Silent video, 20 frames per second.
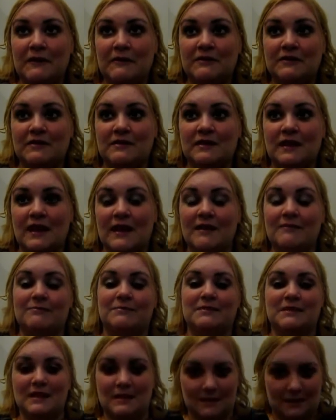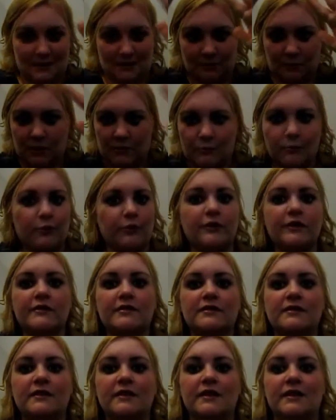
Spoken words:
to say this is what works.